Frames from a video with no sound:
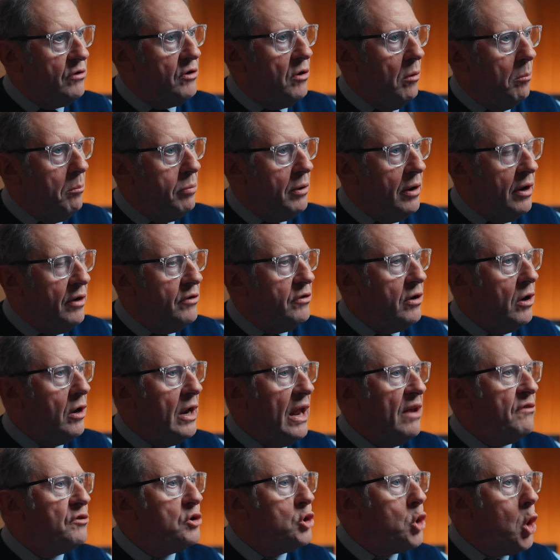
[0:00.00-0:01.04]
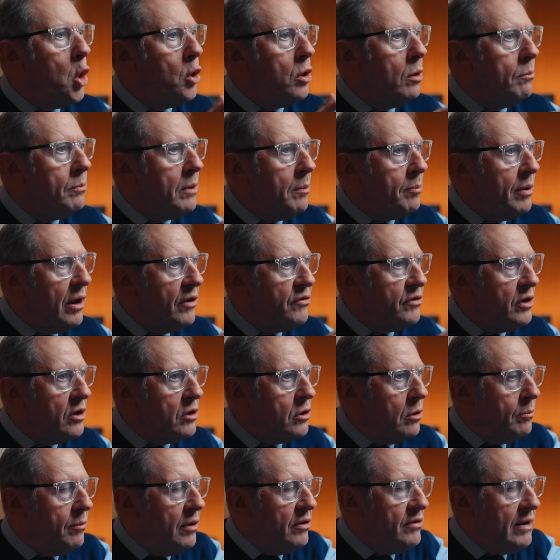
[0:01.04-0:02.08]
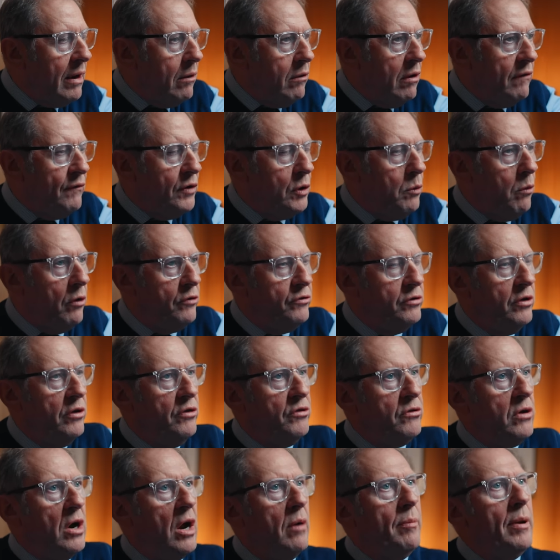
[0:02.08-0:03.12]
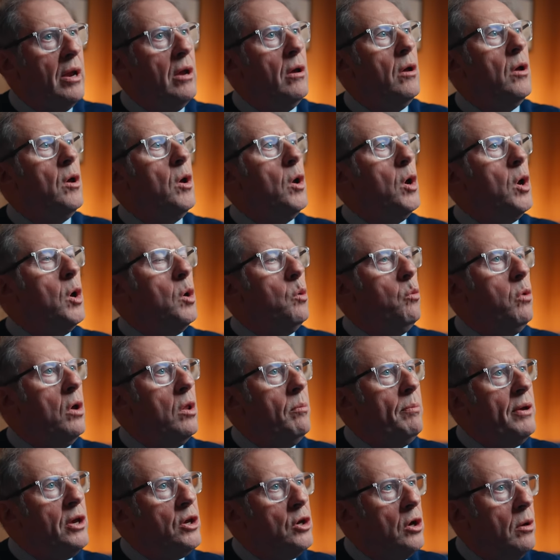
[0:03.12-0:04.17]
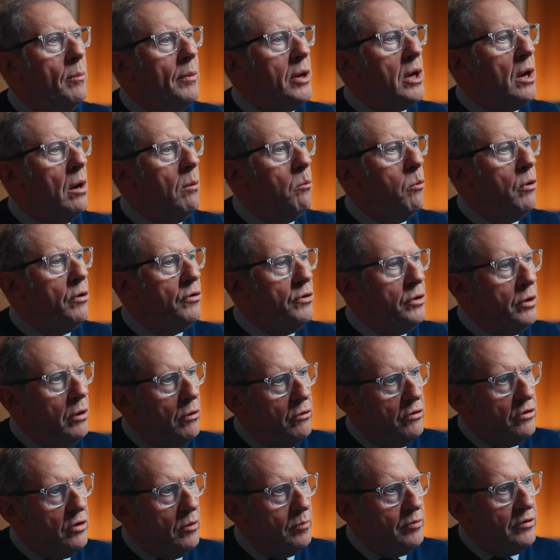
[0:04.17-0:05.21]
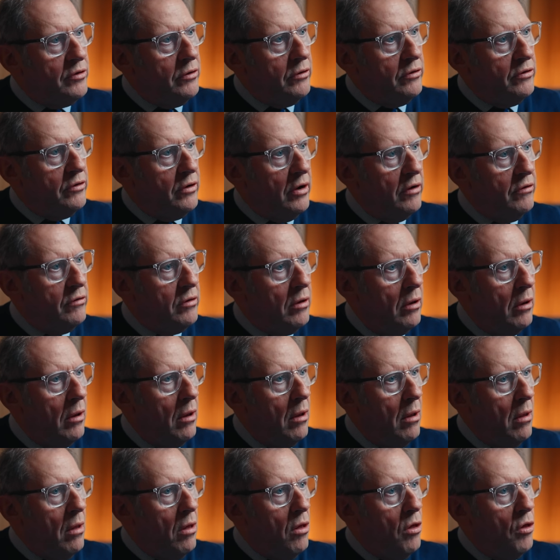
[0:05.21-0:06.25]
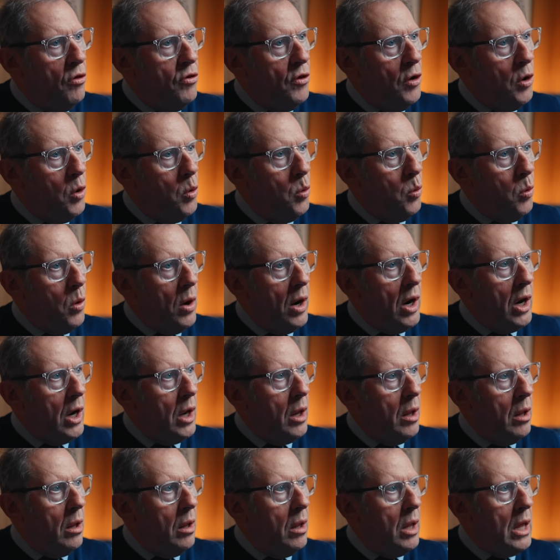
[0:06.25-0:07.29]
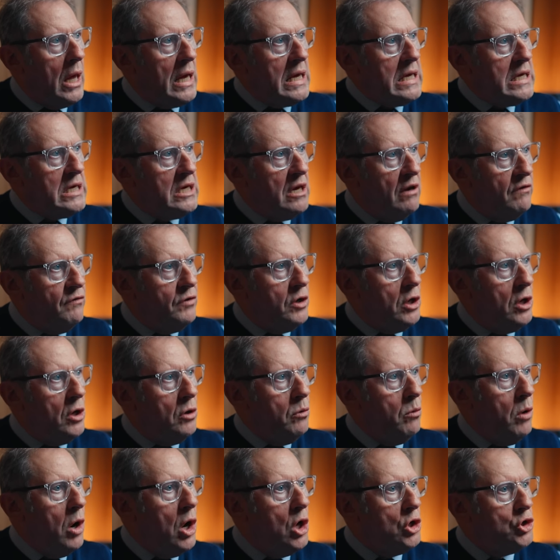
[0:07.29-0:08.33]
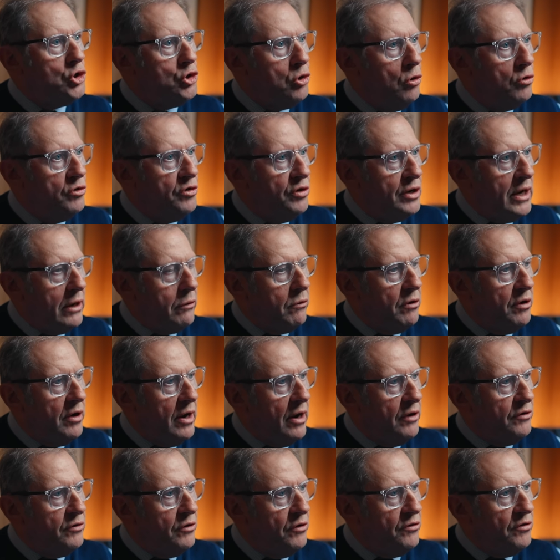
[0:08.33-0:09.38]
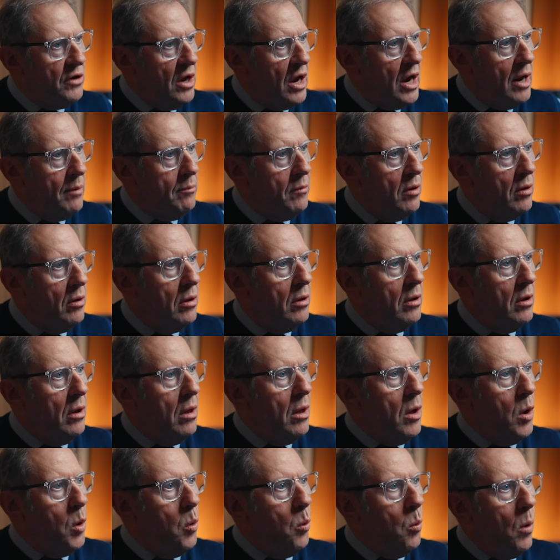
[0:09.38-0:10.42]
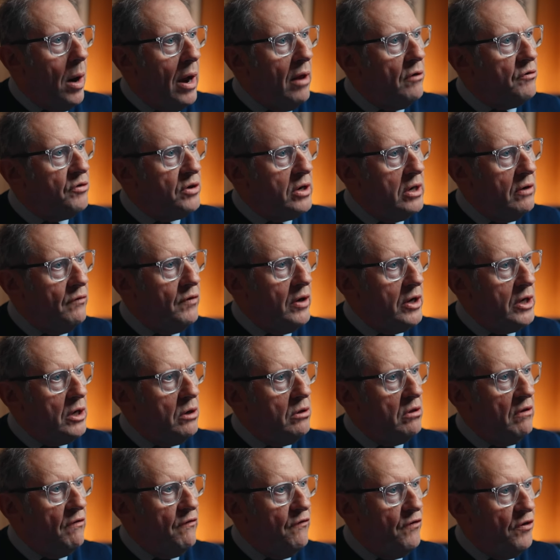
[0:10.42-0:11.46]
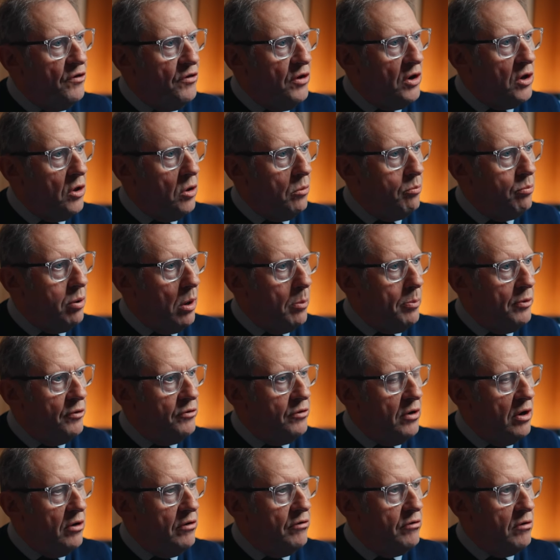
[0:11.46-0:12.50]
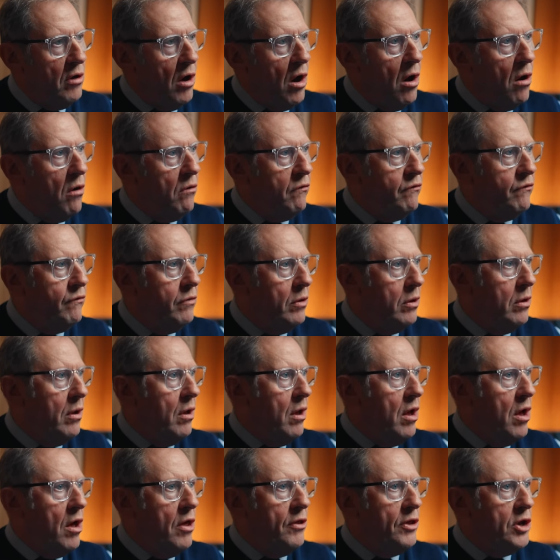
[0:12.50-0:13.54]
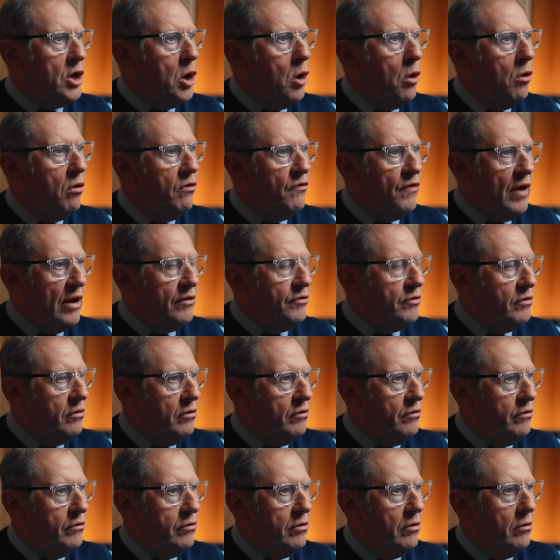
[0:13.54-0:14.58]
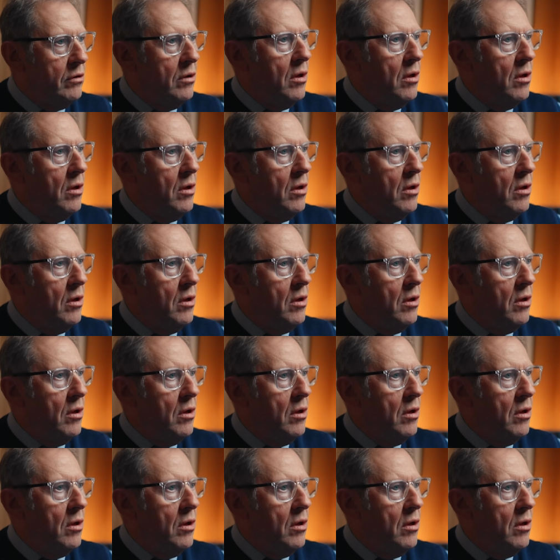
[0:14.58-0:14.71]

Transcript: companies, and let's call them the plastic companies, however you want to describe it, will be coming up with new substances that will give you a shorter degradation time whilst giving you the physical properties of the old-fashioned